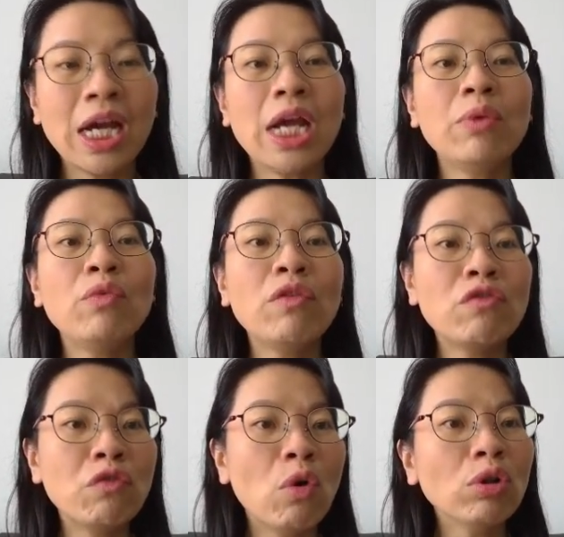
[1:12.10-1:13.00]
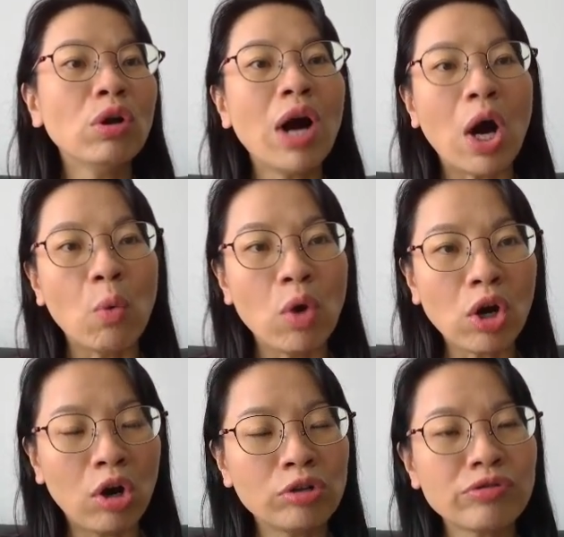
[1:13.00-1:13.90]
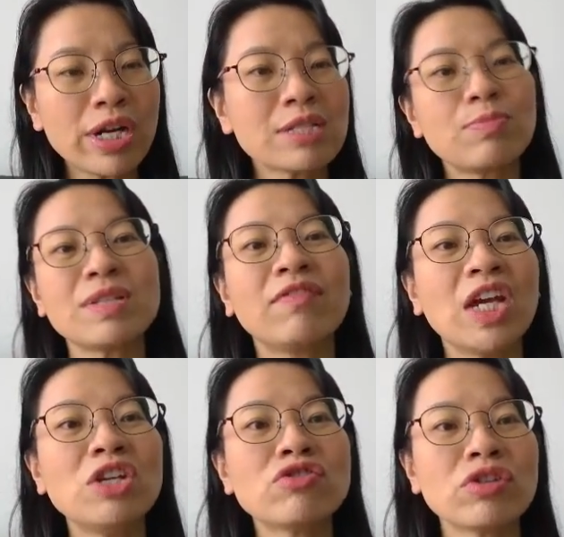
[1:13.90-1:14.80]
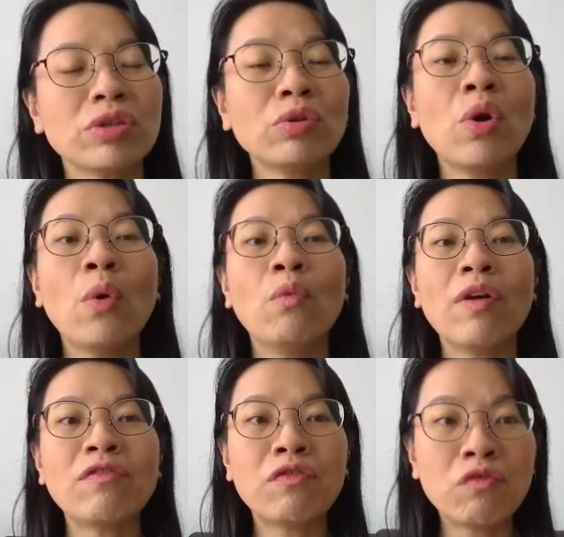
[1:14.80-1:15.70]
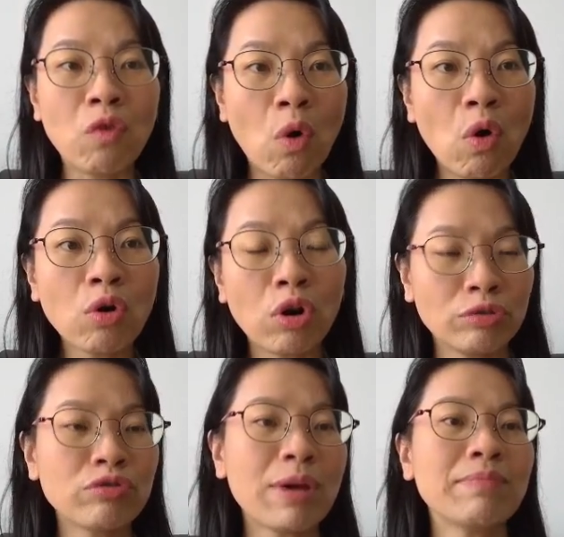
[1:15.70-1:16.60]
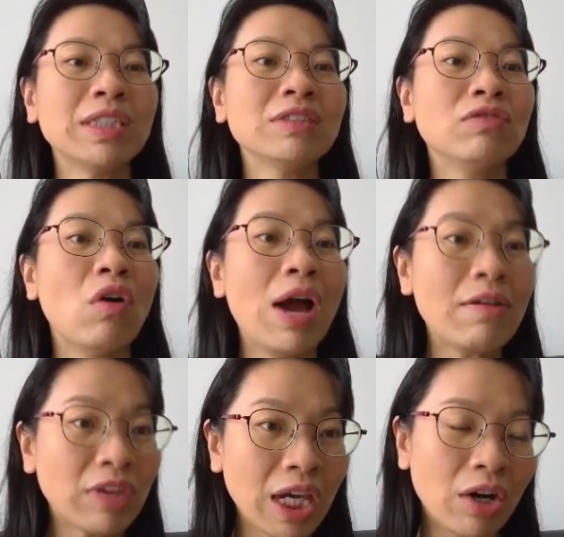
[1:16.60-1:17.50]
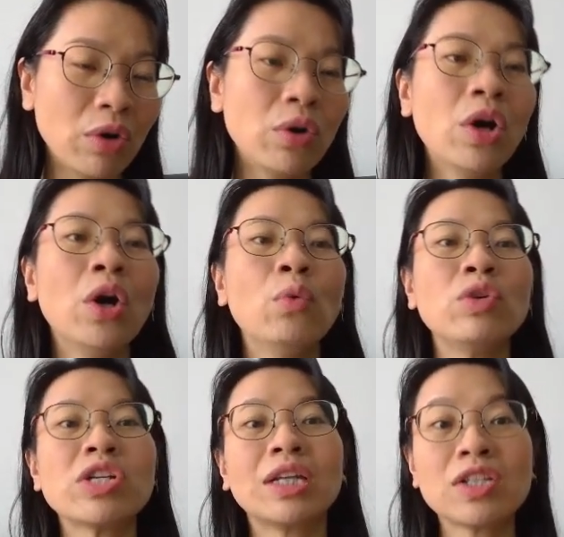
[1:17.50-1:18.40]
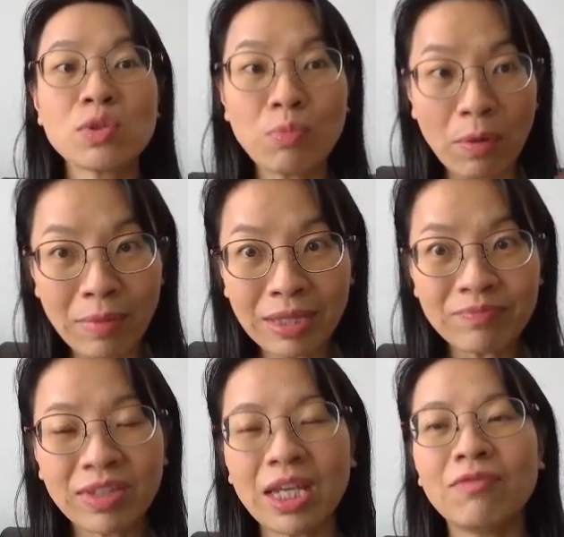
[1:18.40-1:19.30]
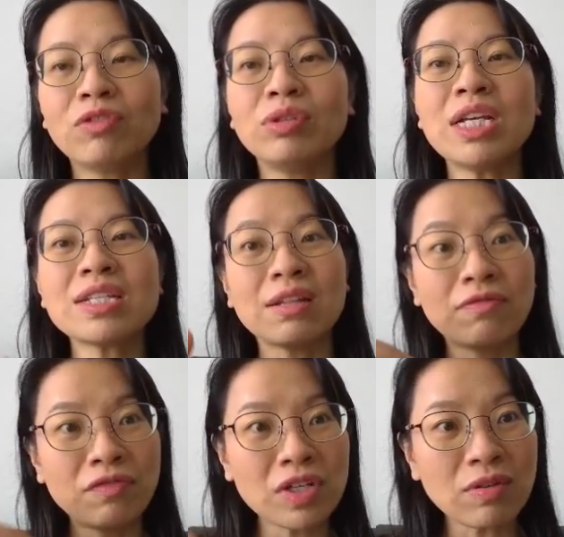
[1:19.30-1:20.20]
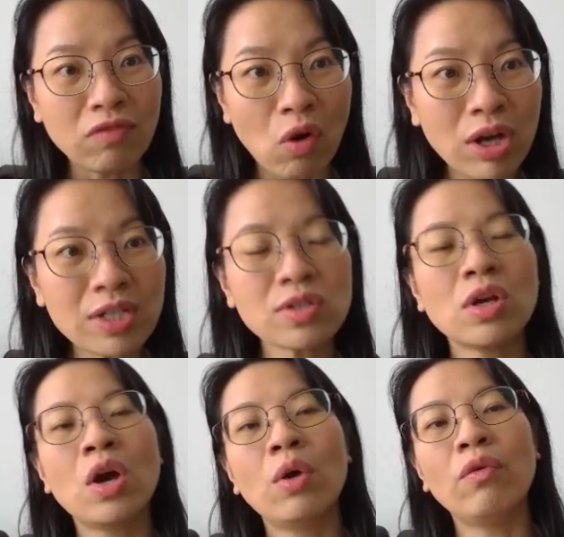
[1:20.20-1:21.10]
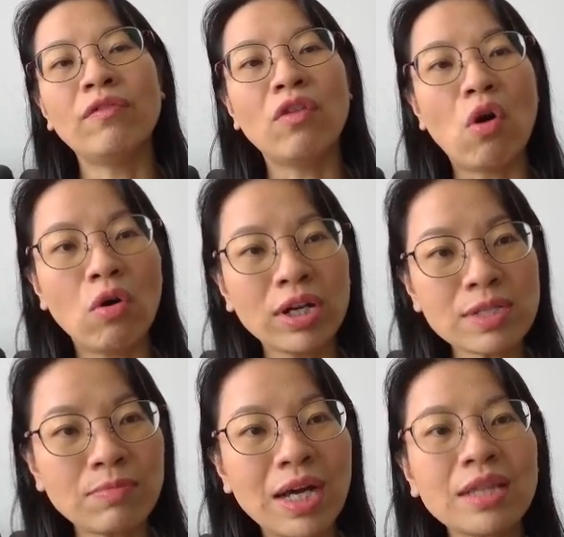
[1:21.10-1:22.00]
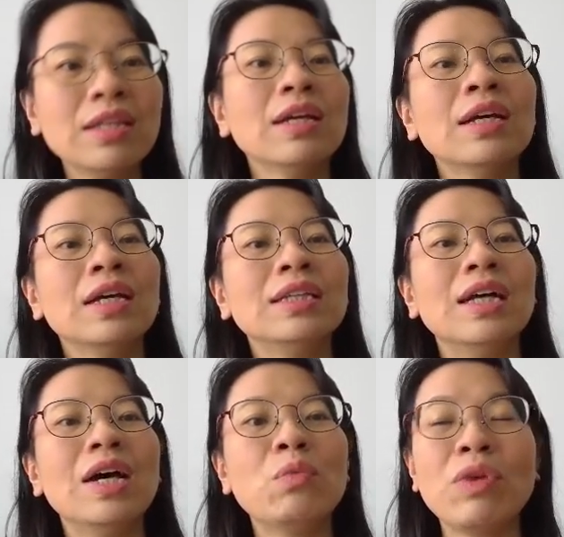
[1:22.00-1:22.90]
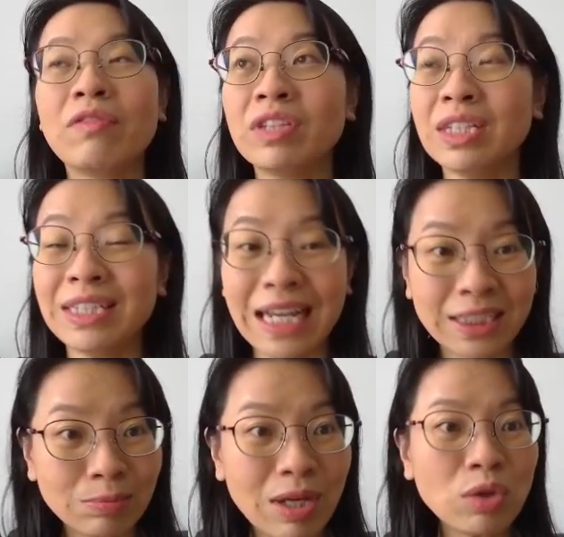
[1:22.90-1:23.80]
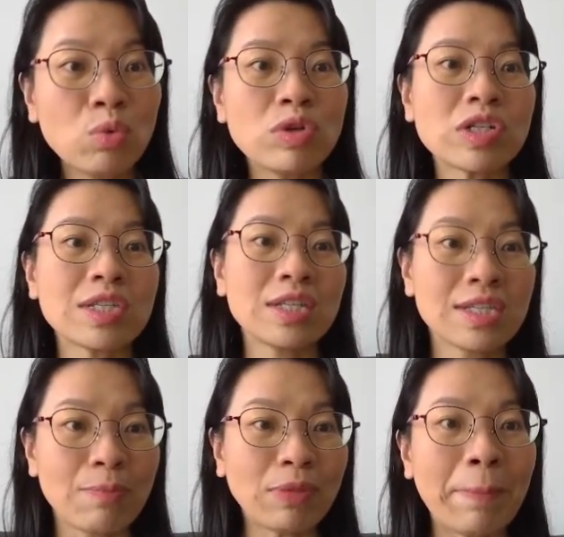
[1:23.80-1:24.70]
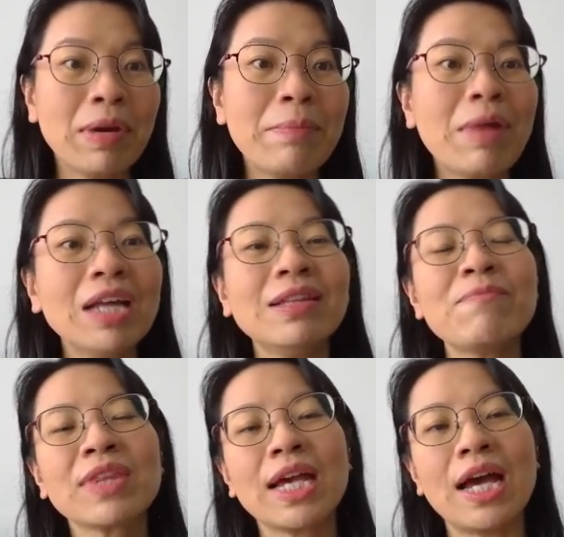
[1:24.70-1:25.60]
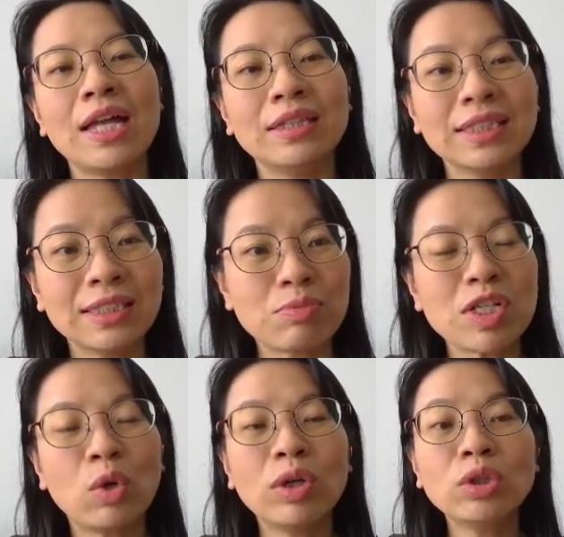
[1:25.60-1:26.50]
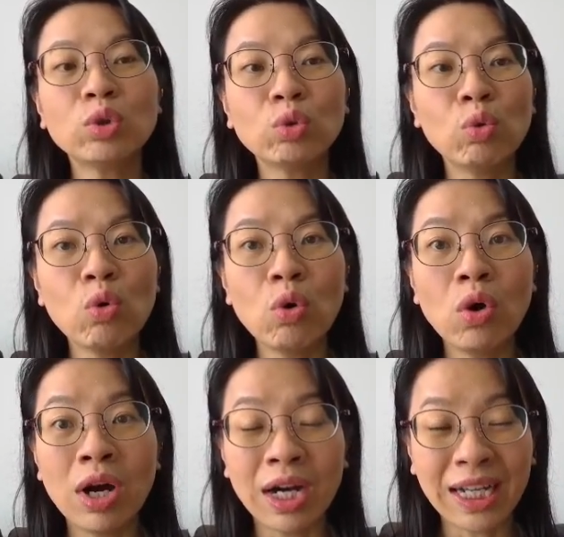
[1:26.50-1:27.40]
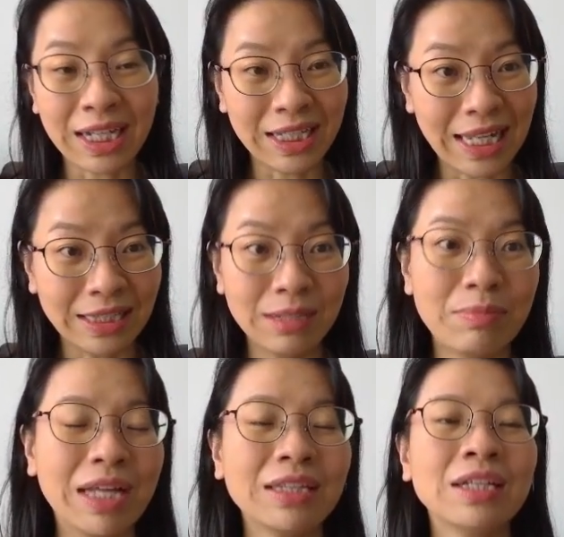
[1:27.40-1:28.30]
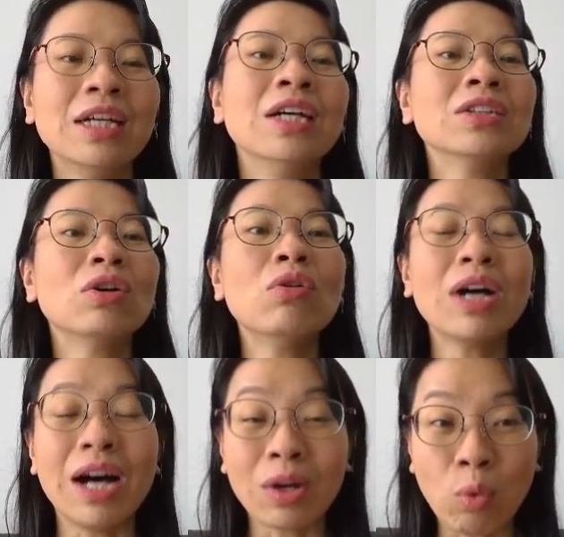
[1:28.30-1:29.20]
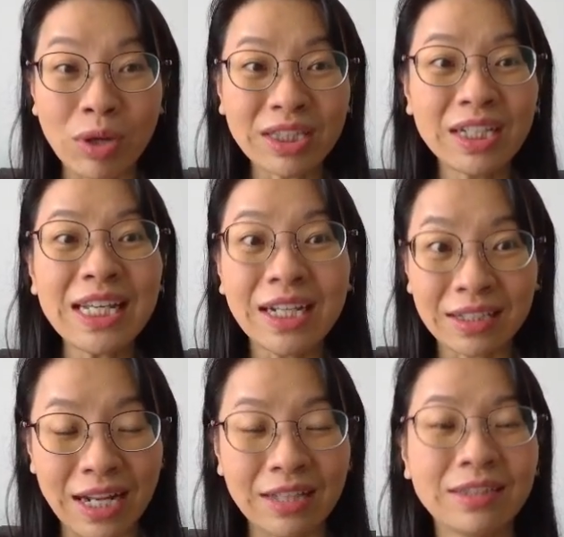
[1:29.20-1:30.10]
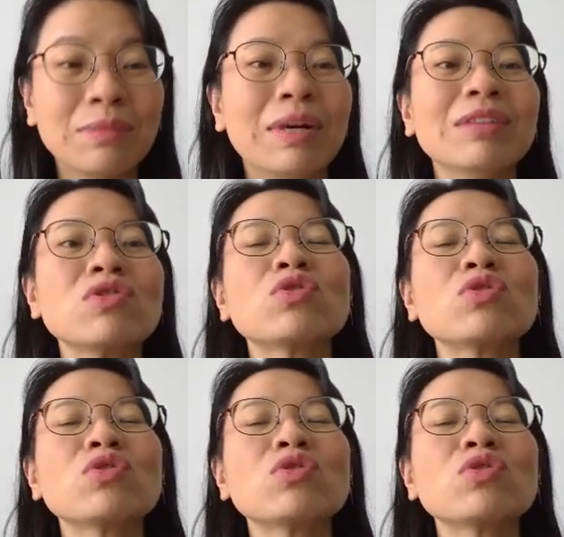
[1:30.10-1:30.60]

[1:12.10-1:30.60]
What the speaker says: If we follow our contract specification, we have 4 contract months for FKR, which are the spot month. If today is the 1st of August, we have August month. Then we have the next month, which is the September month, and the subsequent 2 calendar month. So quarterly calendar month.